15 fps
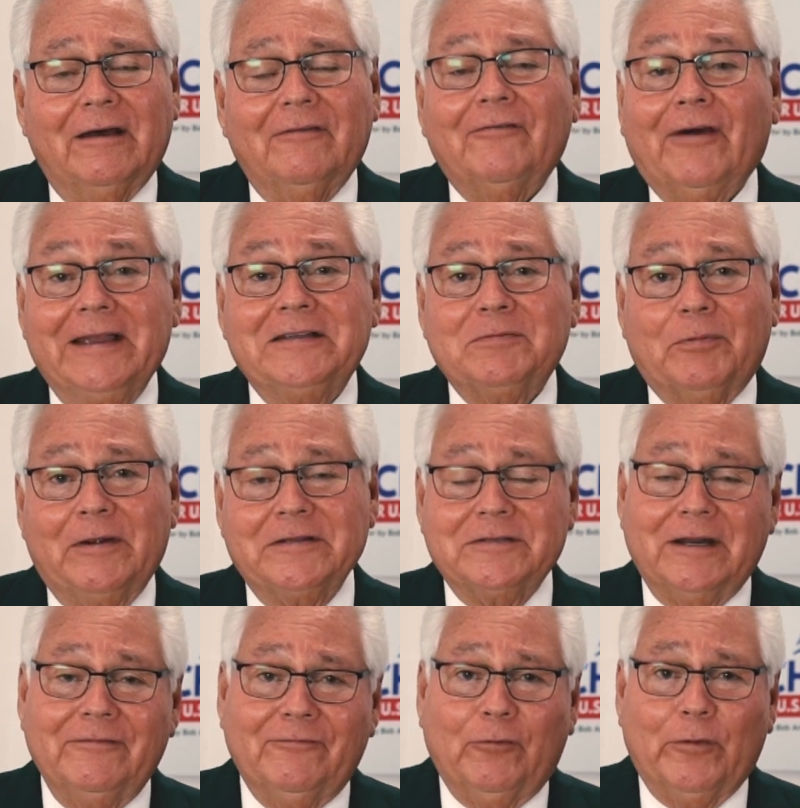vice
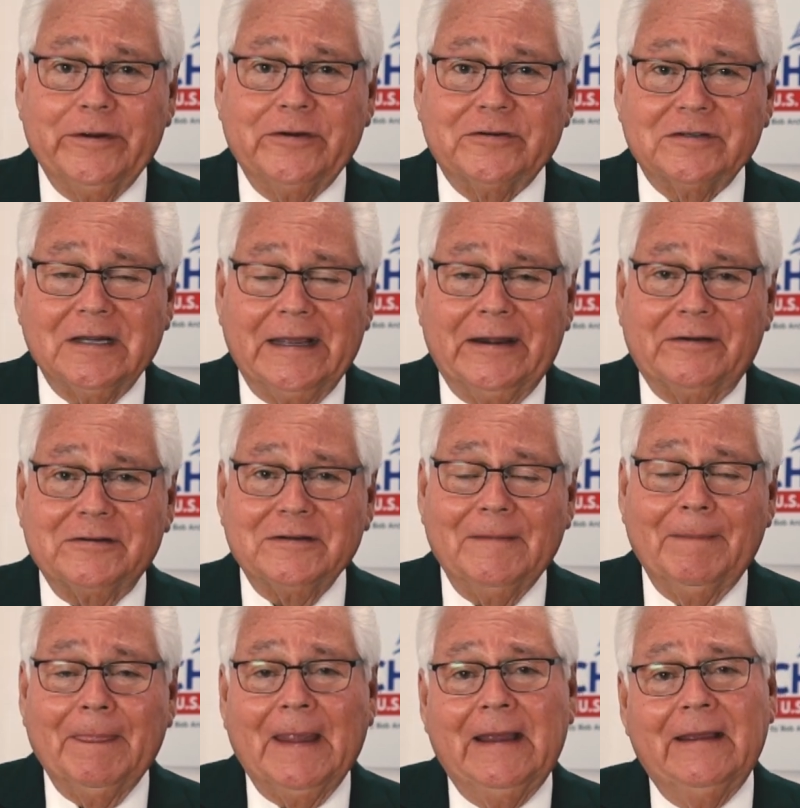president 4 years later.
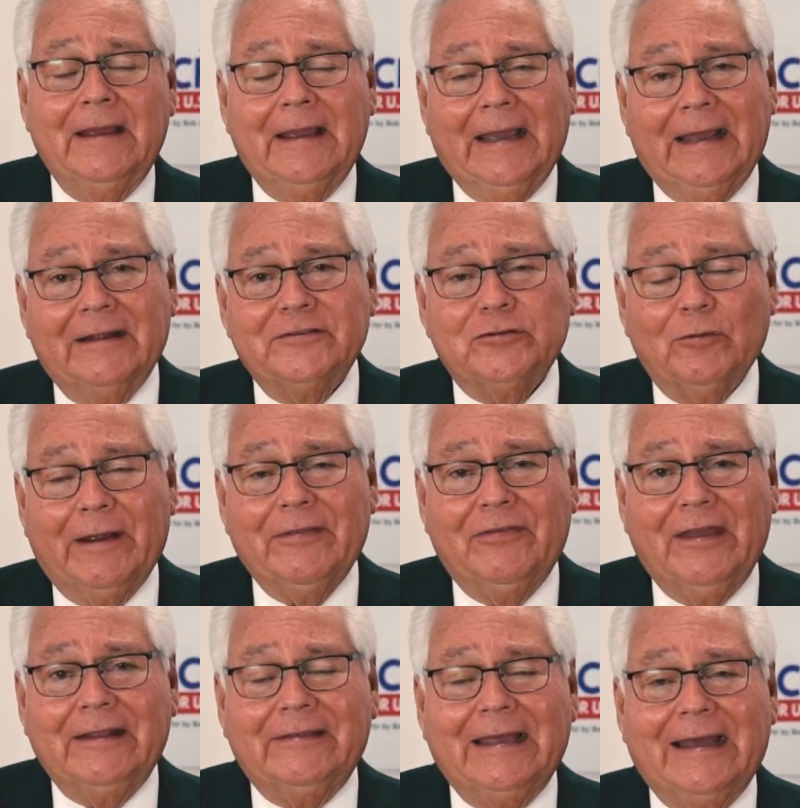And so I
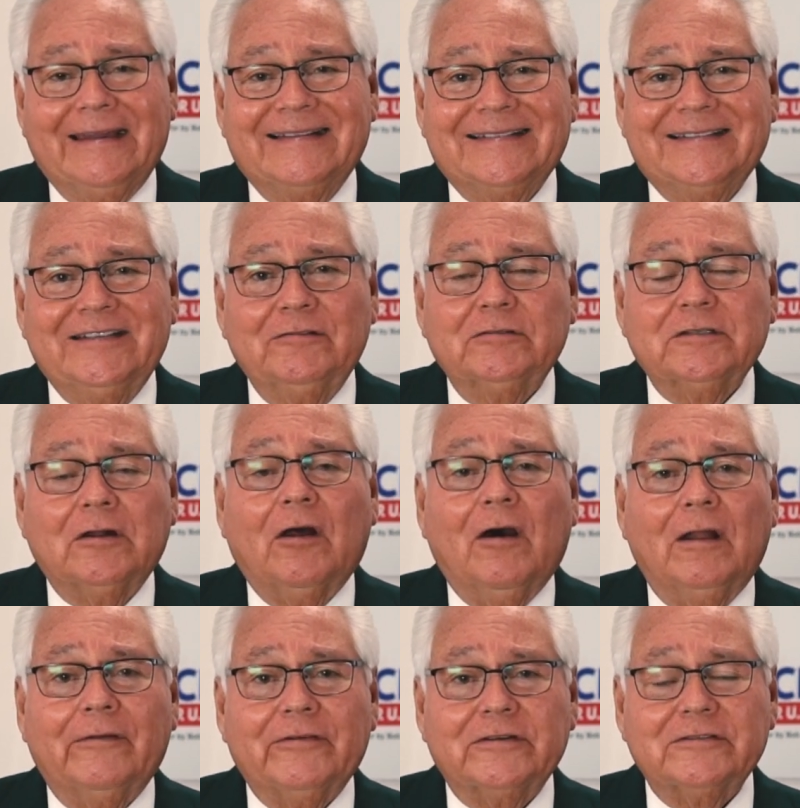think that instills in
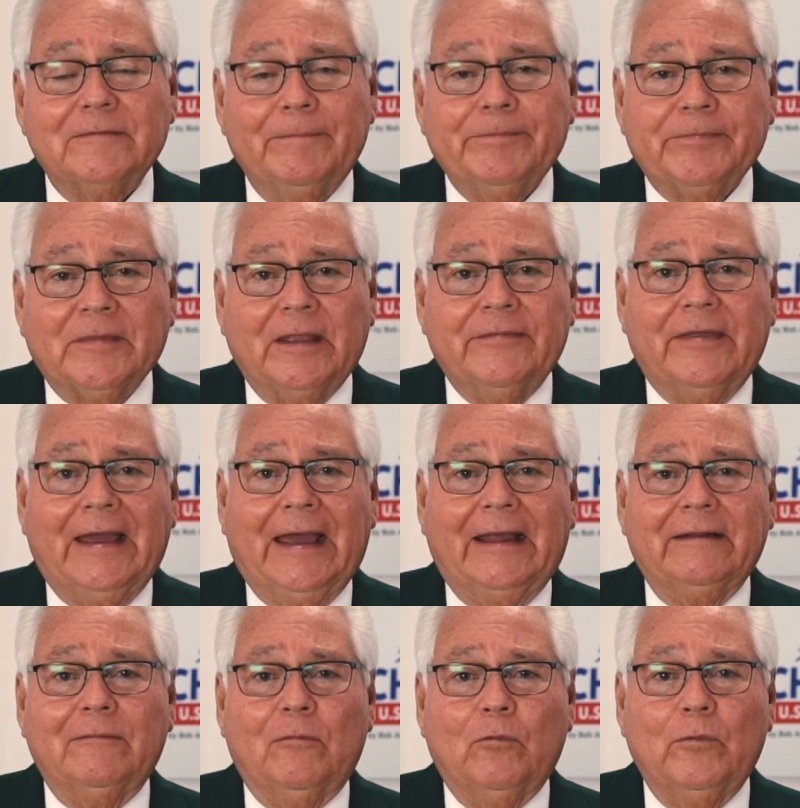all of us
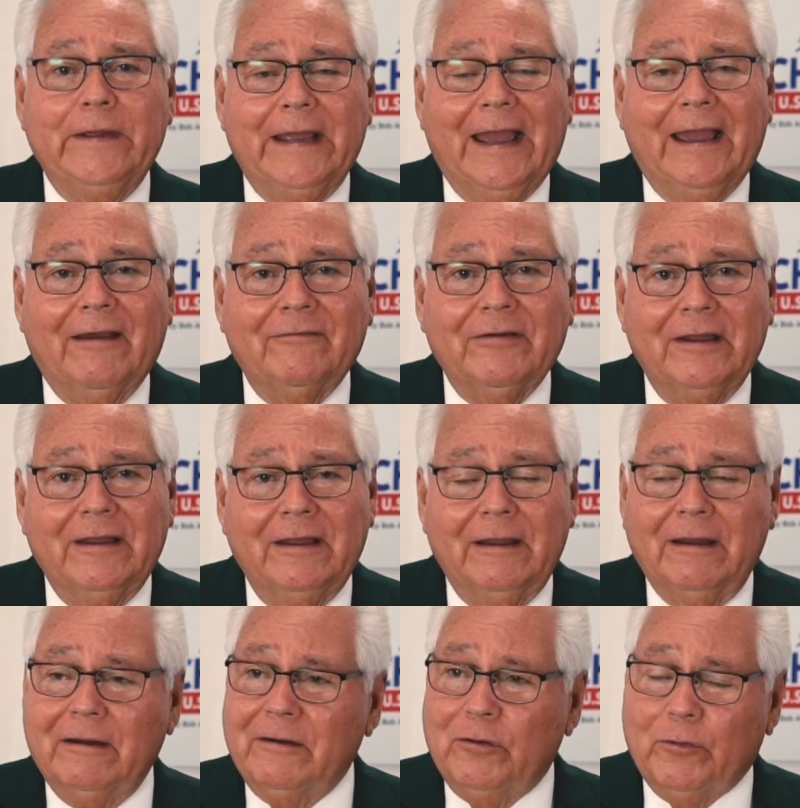that we have
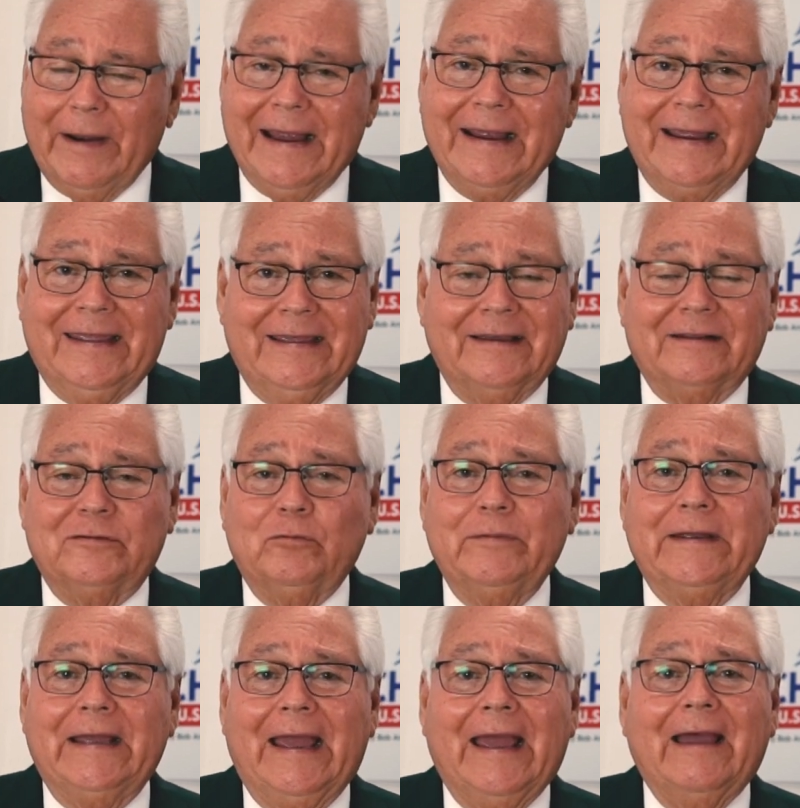grandkids,
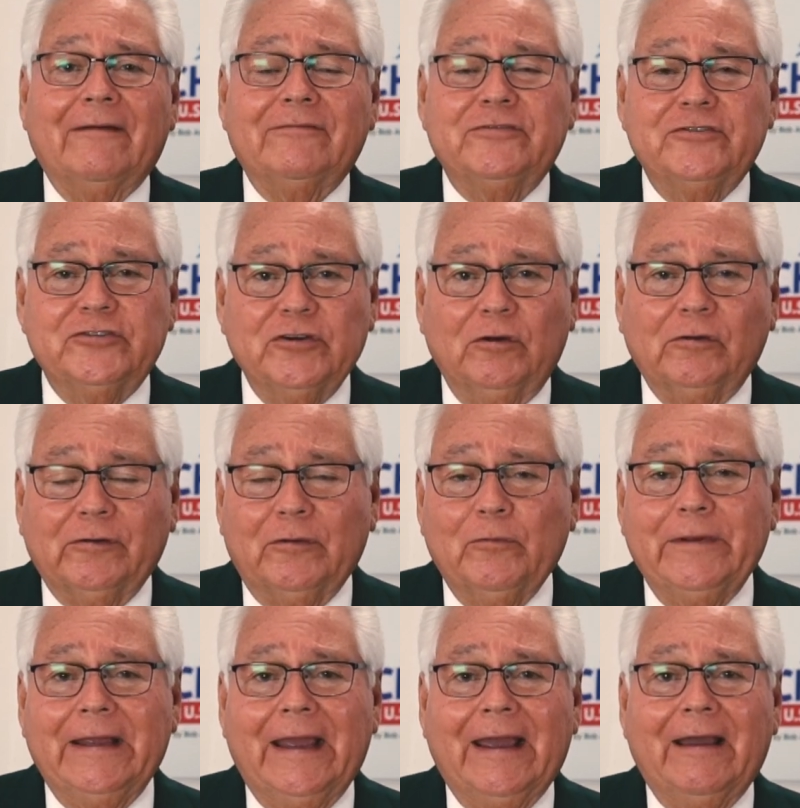we have children,
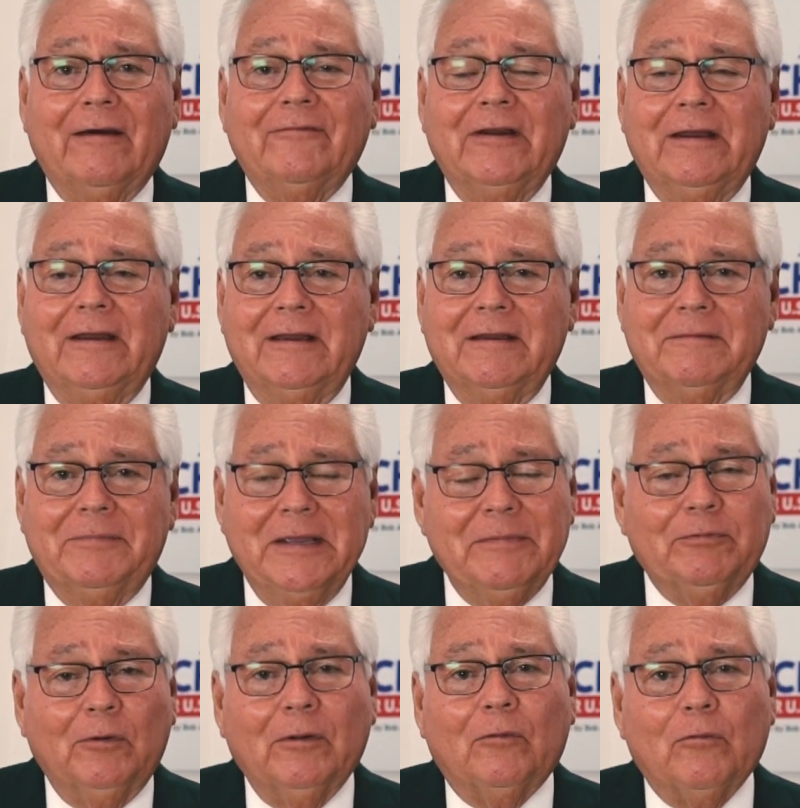we have
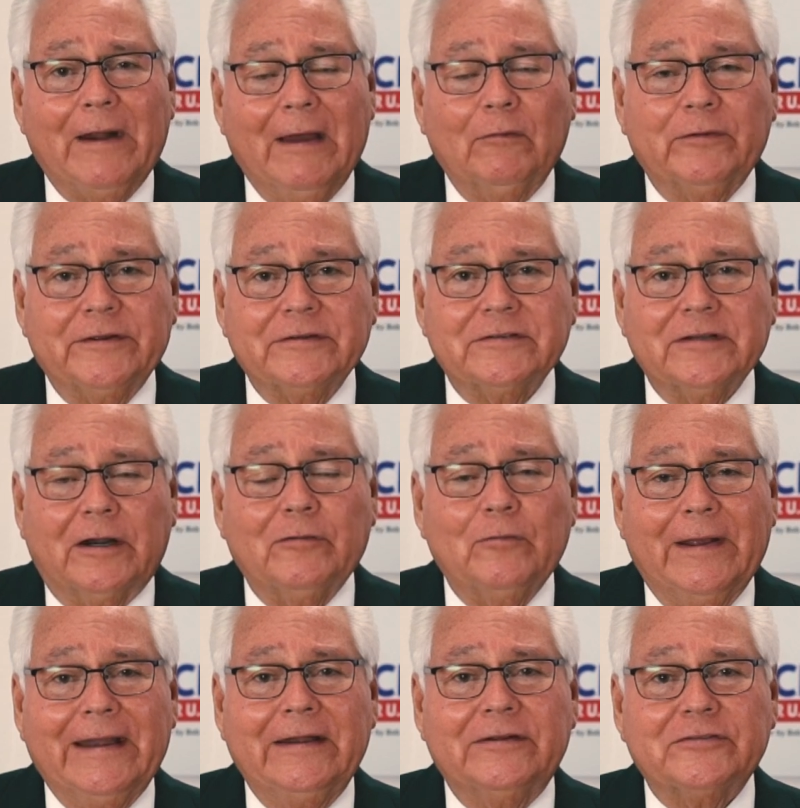people around us that are
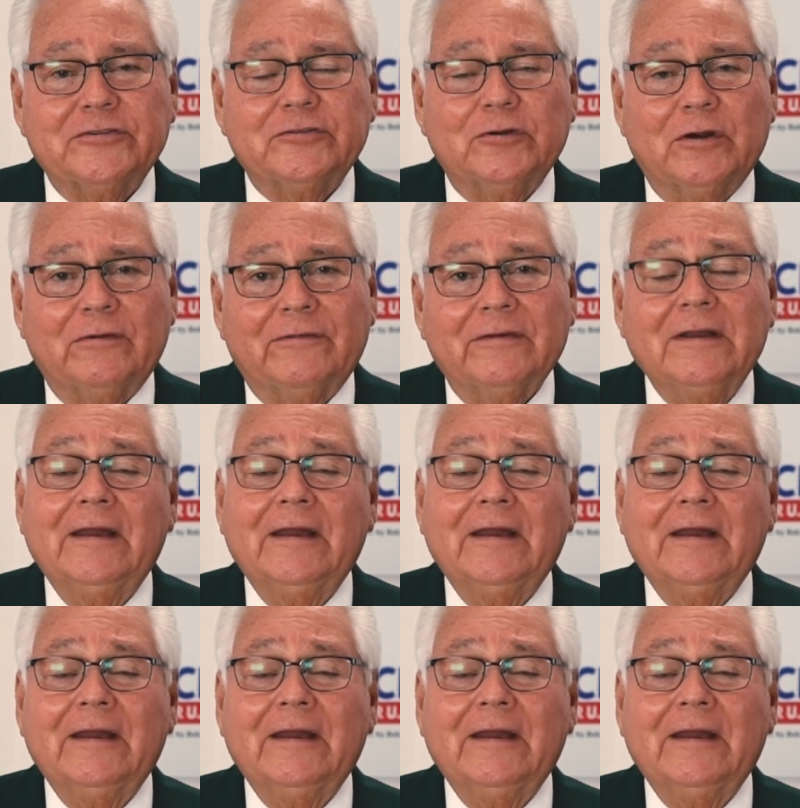ready to serve.